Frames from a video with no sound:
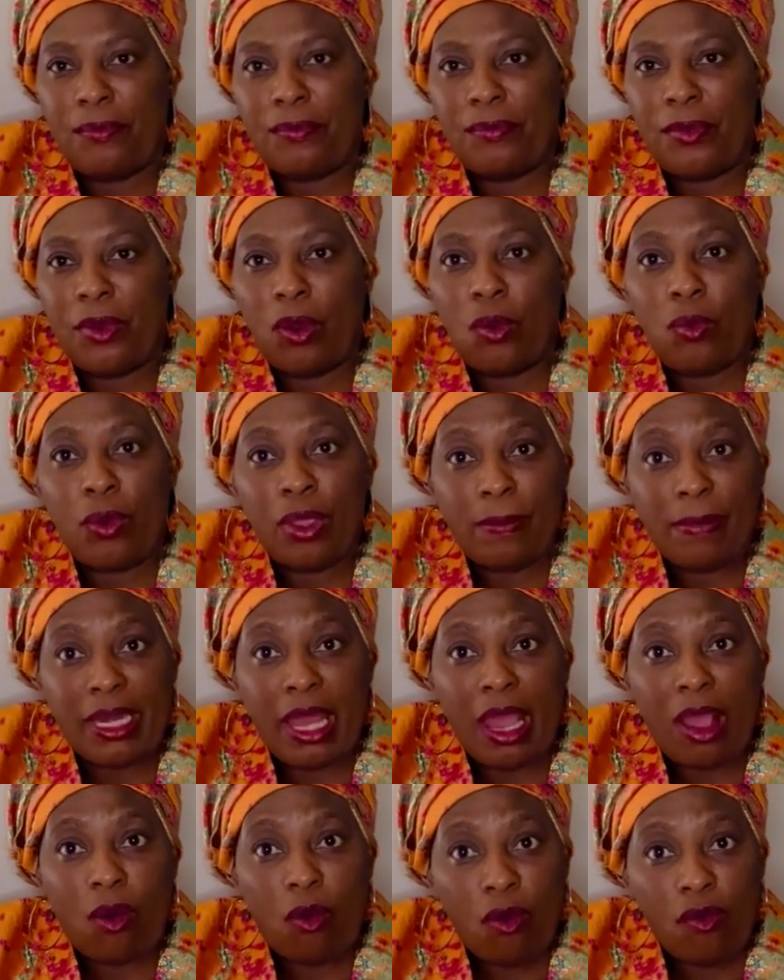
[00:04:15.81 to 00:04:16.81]
women
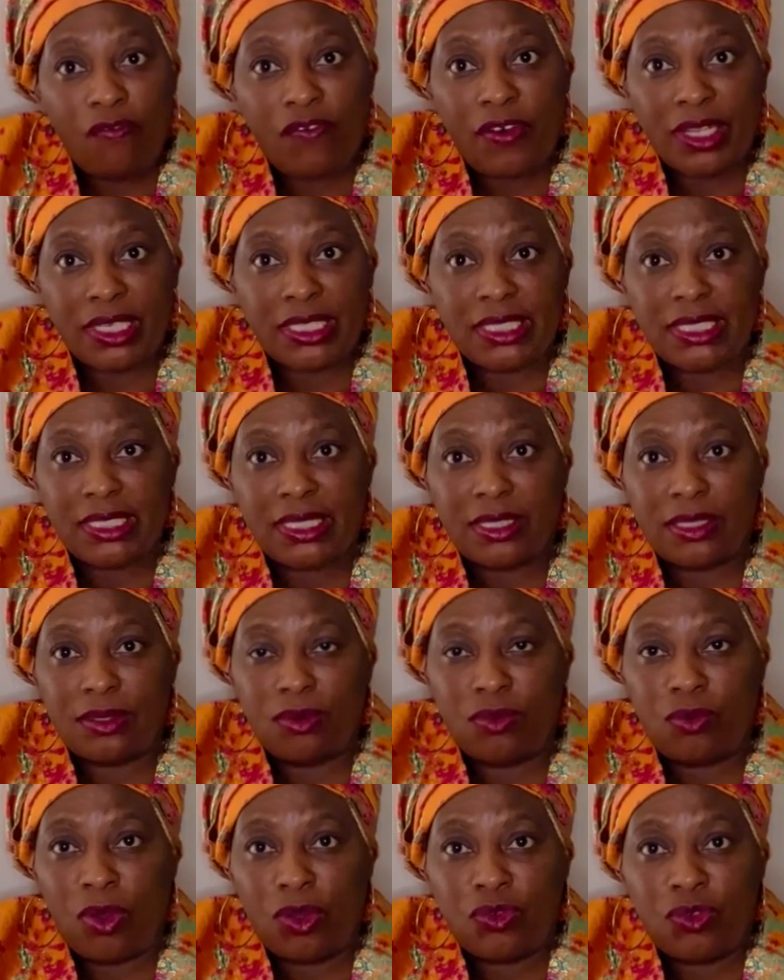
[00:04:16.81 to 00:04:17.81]
are offered
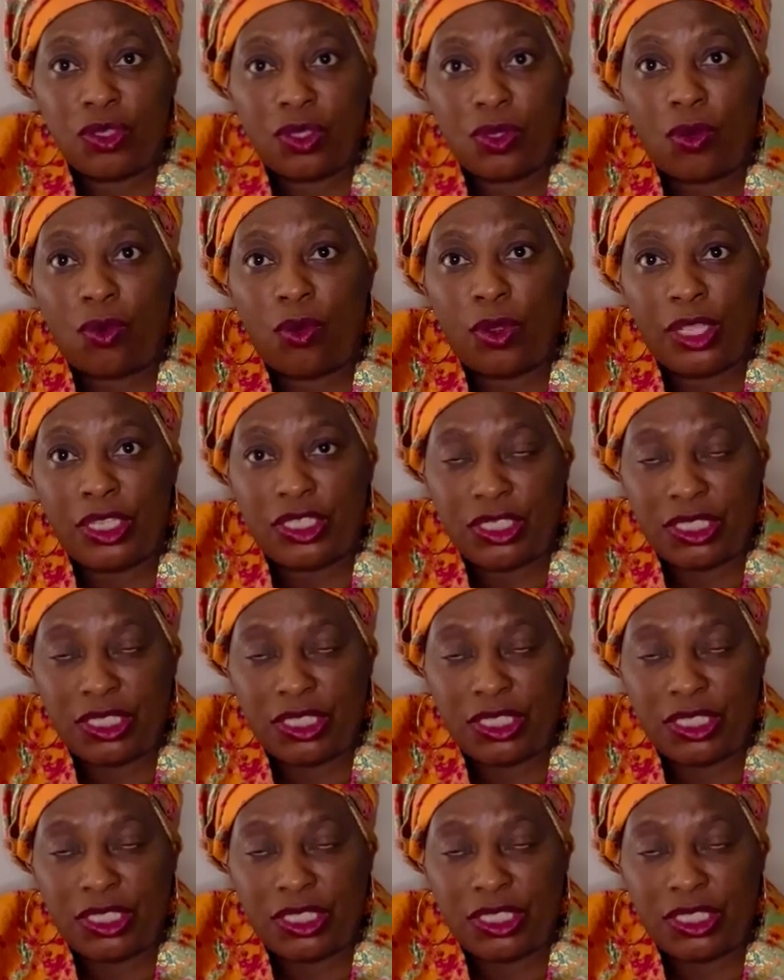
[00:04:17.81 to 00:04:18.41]
what we call a